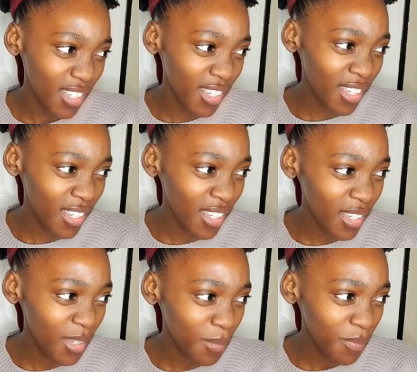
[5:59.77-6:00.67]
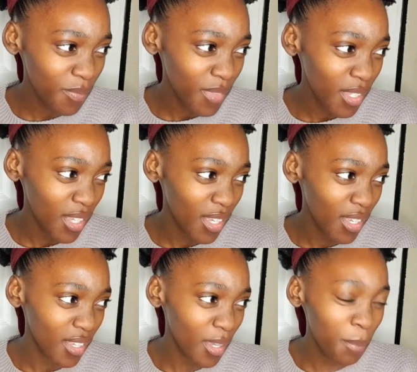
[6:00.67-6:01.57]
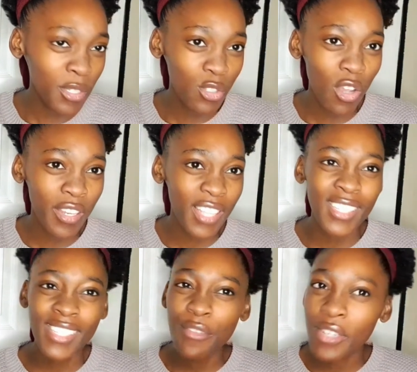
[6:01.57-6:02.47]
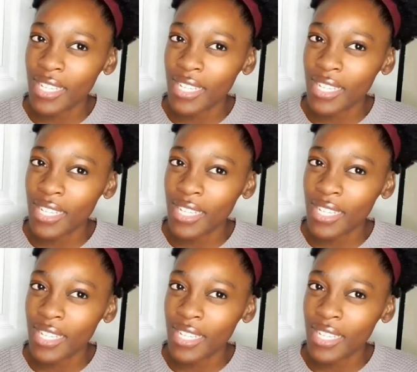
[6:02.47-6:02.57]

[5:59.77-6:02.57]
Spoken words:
Please go on. Is it a tavern?